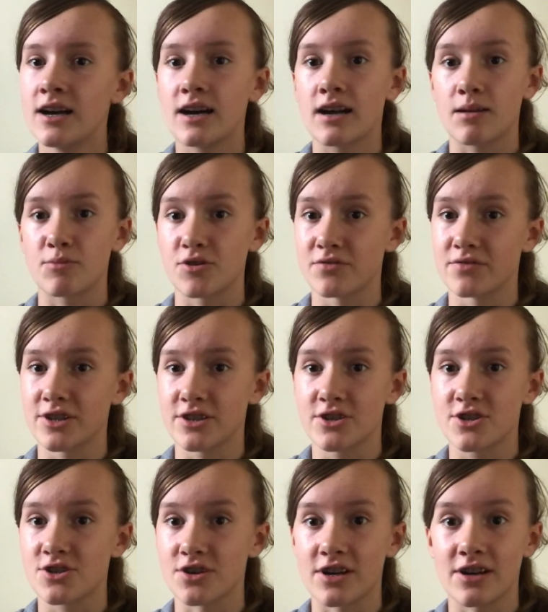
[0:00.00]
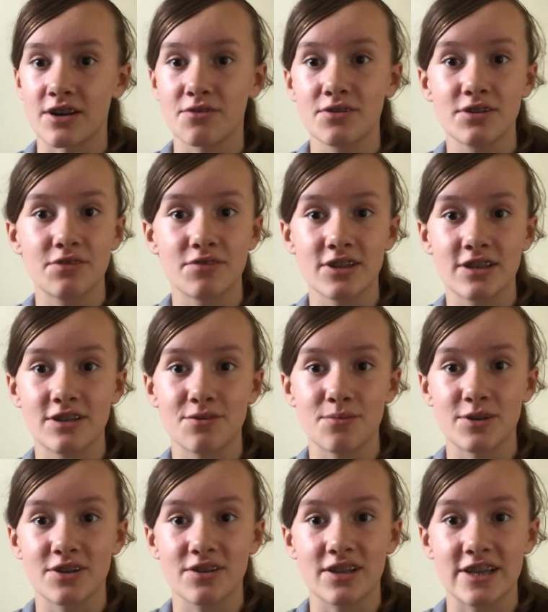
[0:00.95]
I'm not really sure, I only really know
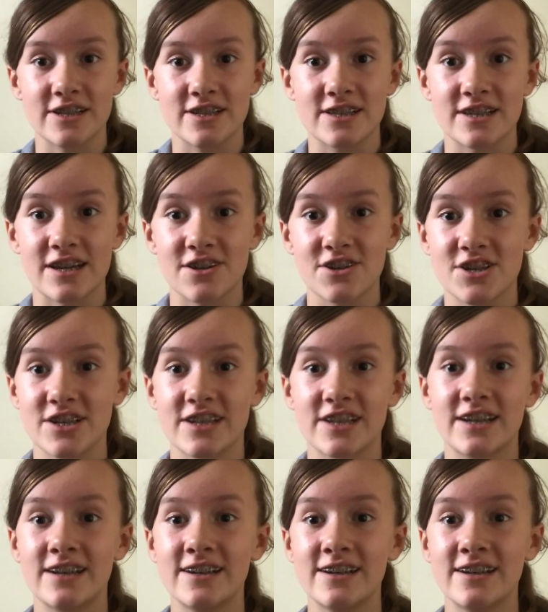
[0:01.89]
about Clyde's section.